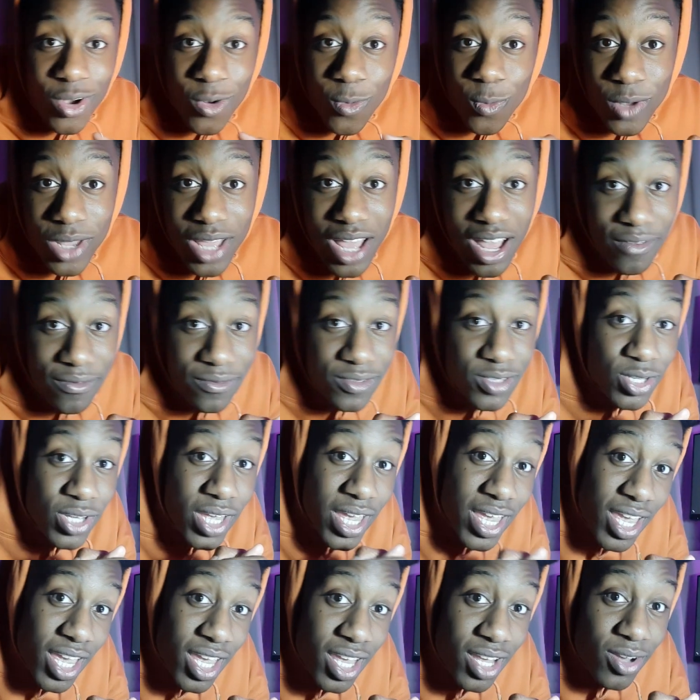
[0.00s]
we have to
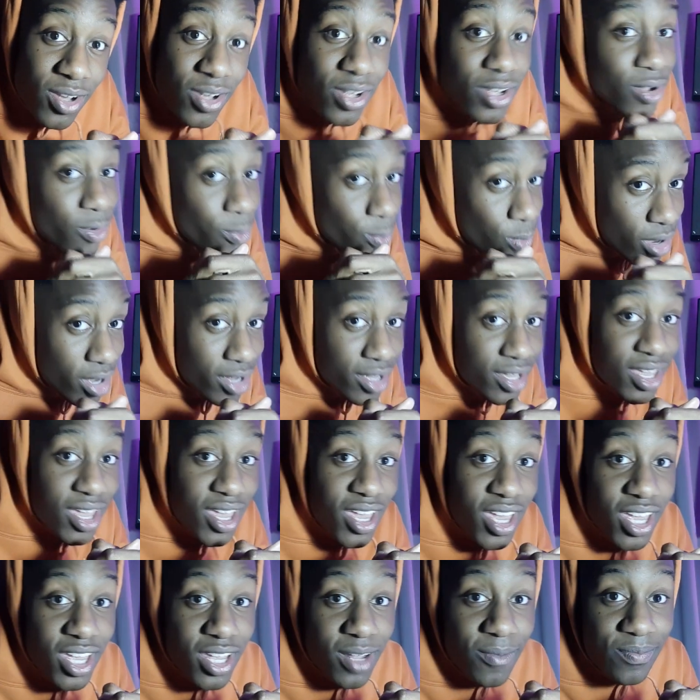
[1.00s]
hit
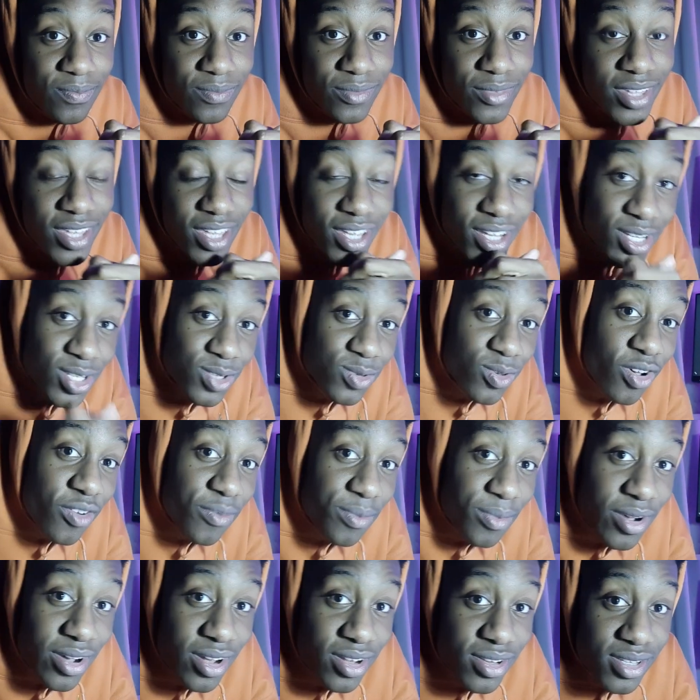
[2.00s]
1K in 12
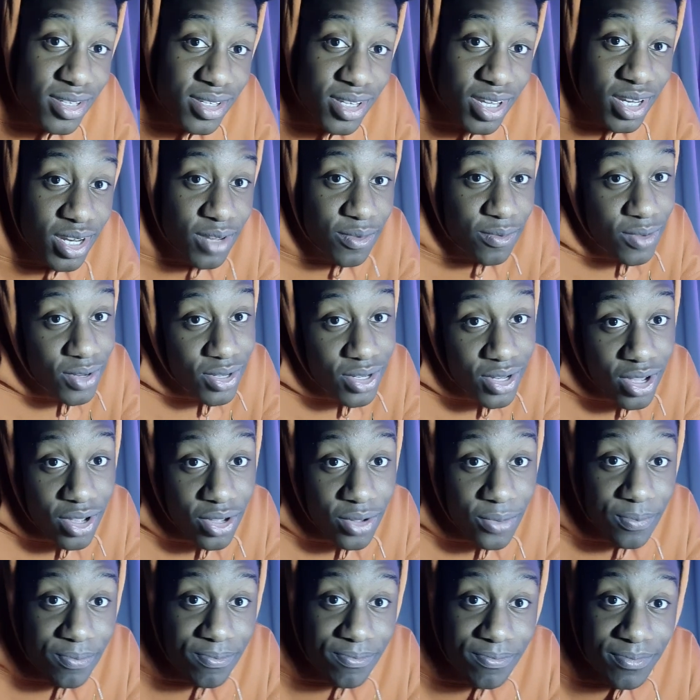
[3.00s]
months, and if we
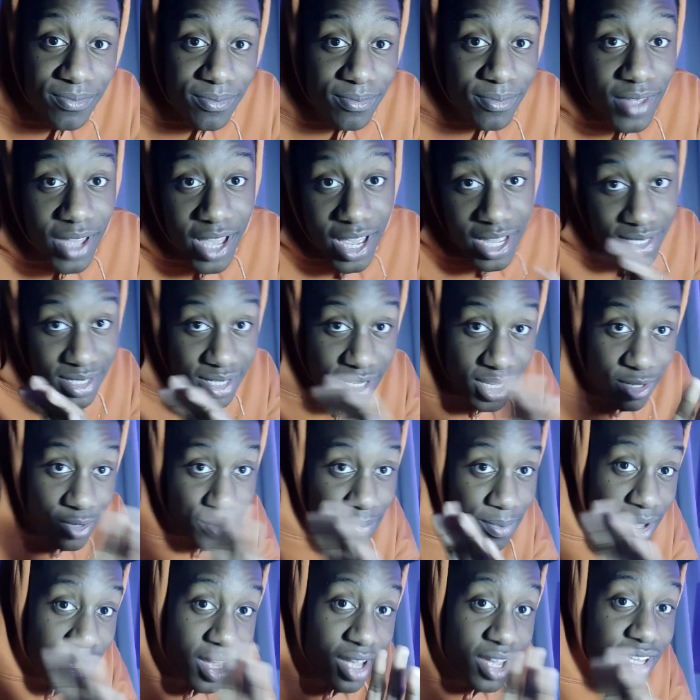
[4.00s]
don't, I say
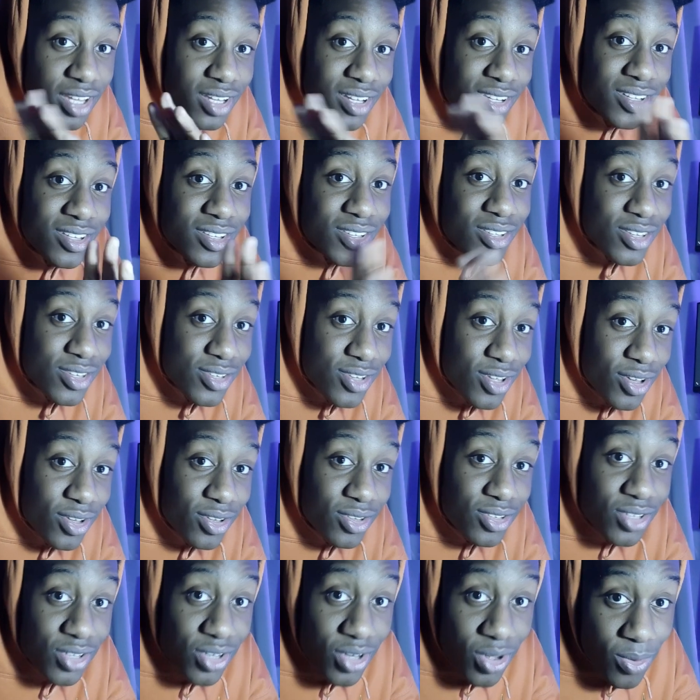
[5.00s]
goodbye. So
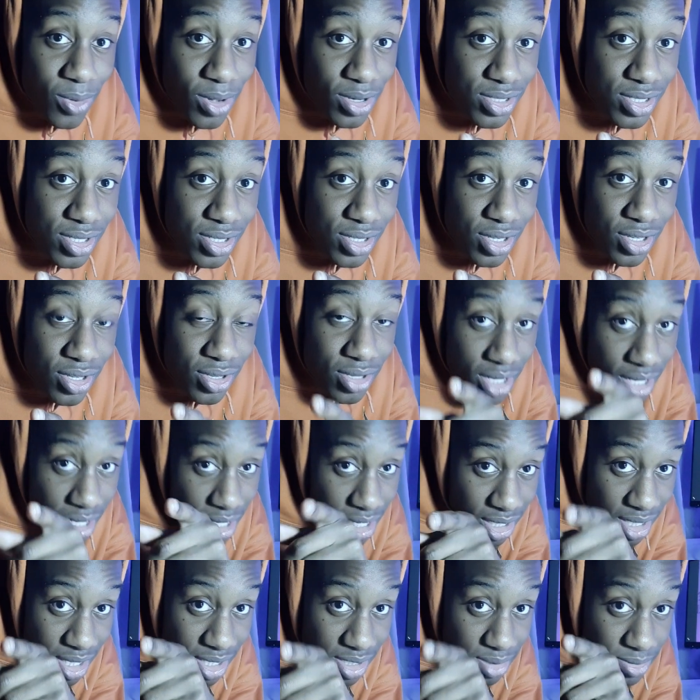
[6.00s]
you know what to do.
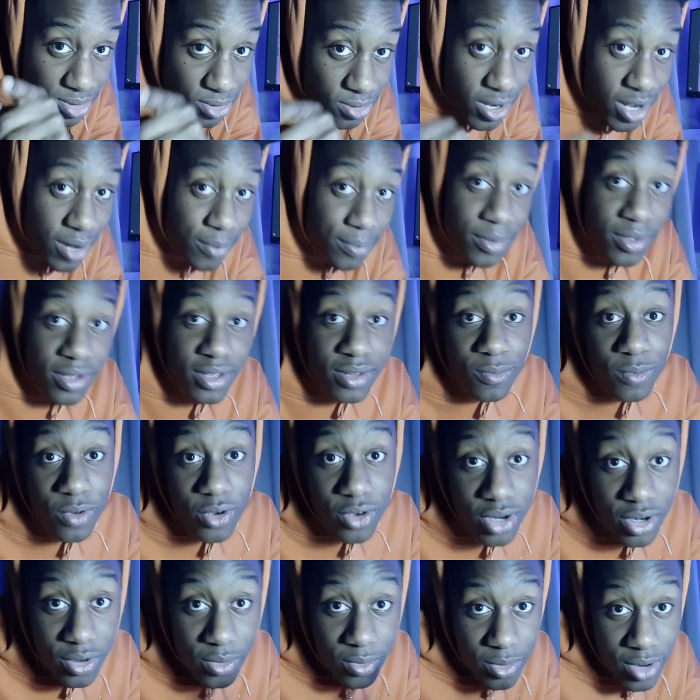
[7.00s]
Hit the subscribe button.
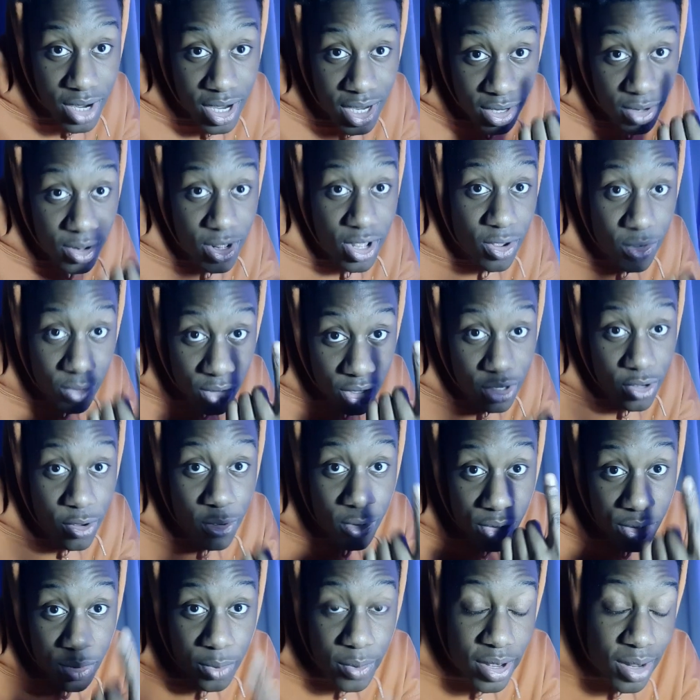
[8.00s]
We're gonna go
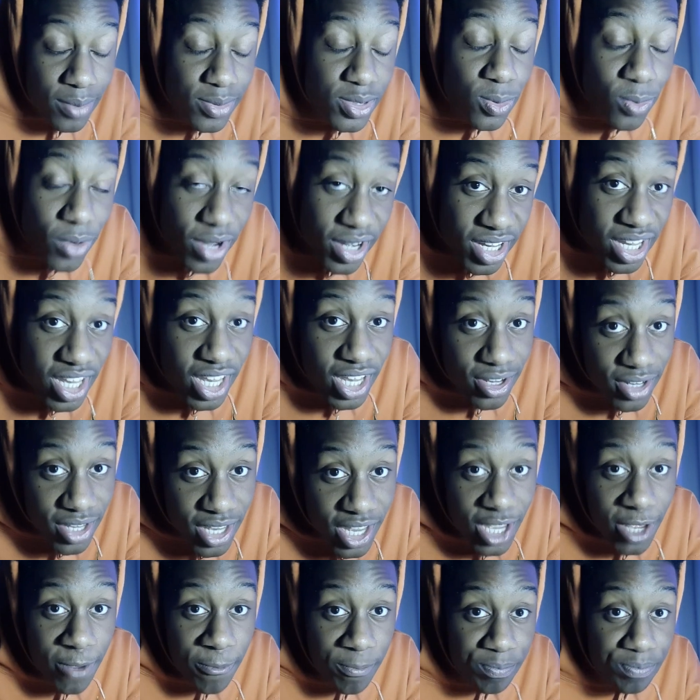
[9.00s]
all the way up to 1K,
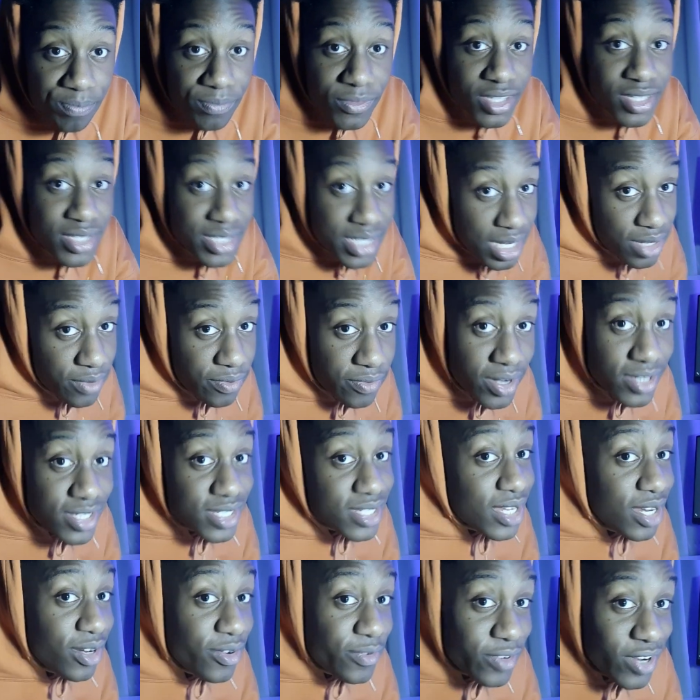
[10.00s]
okay? Tell a friend to
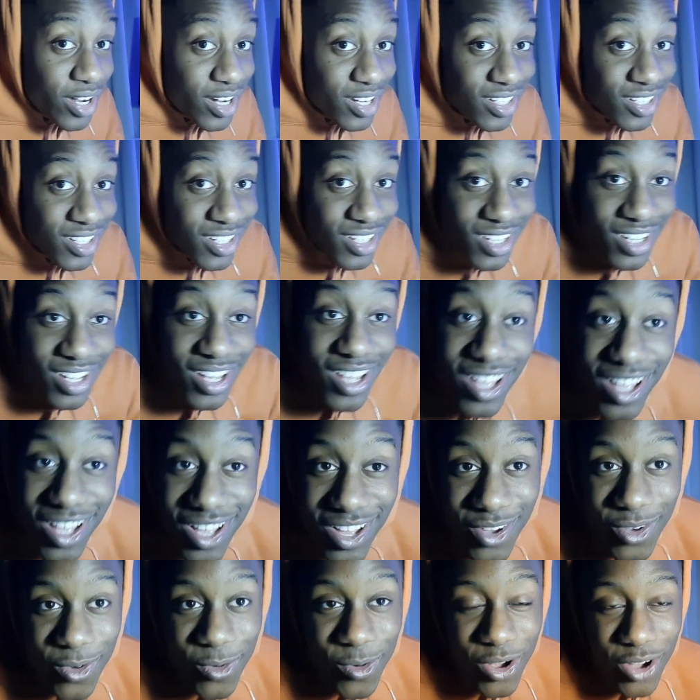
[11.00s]
tell a friend.
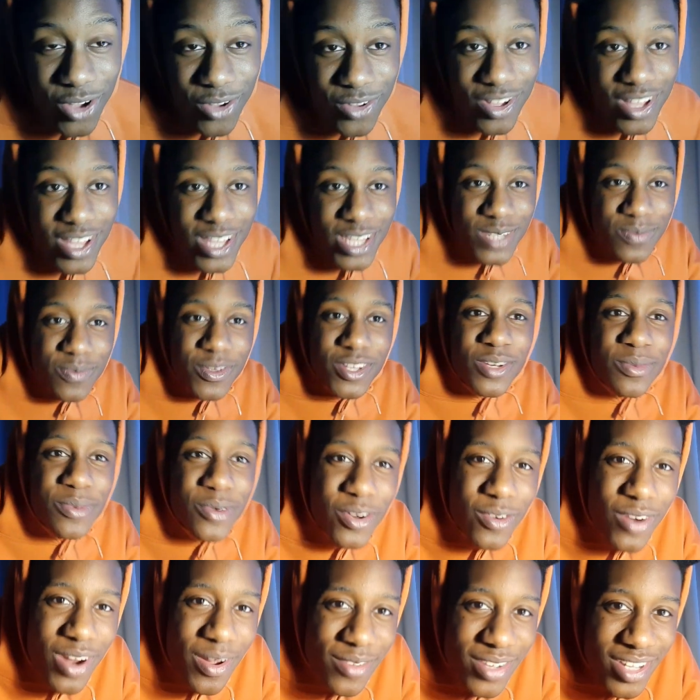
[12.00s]
Well, speak your
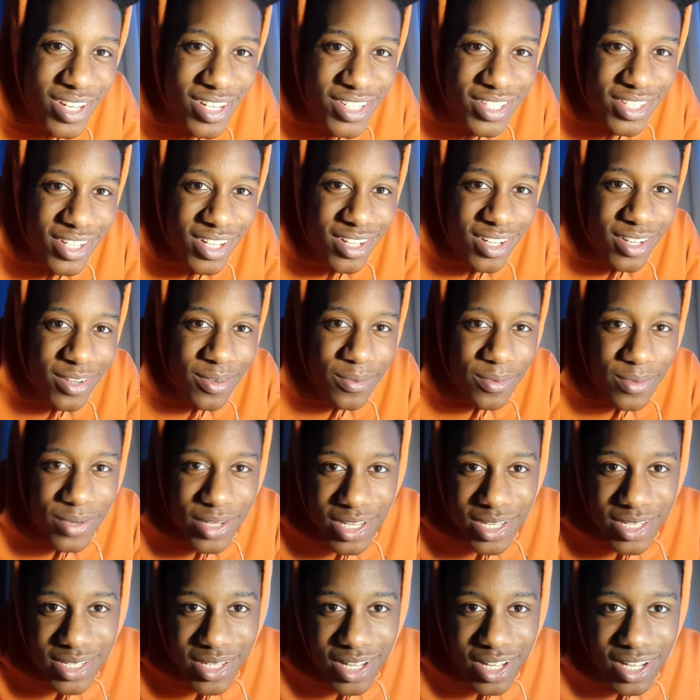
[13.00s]
boy around Risha.
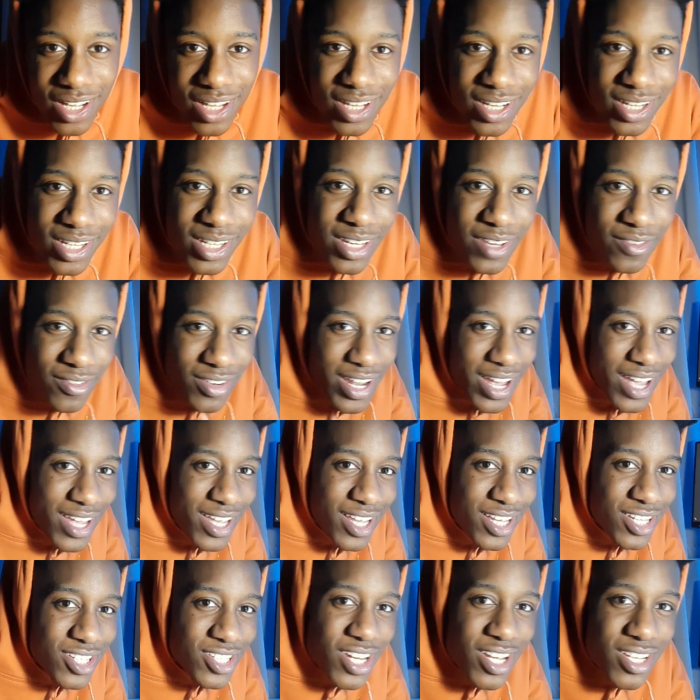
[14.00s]
Please leave a like,
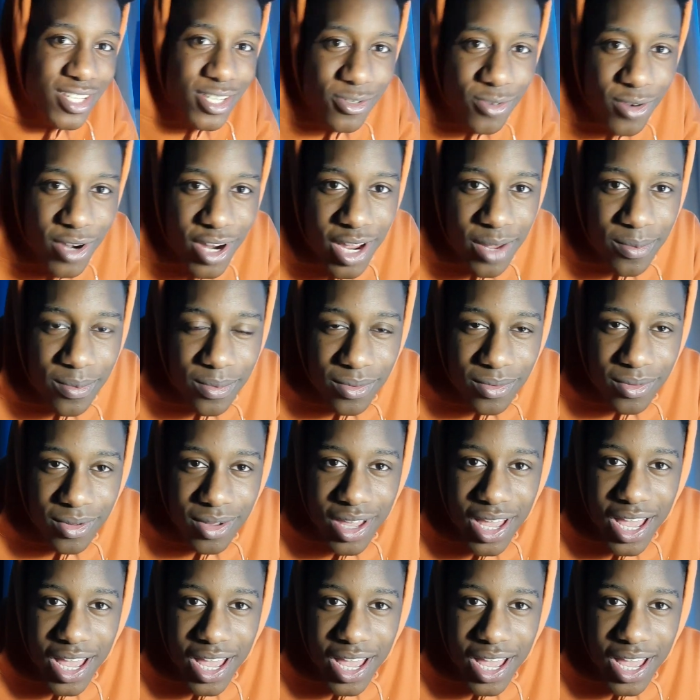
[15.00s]
share, subscribe.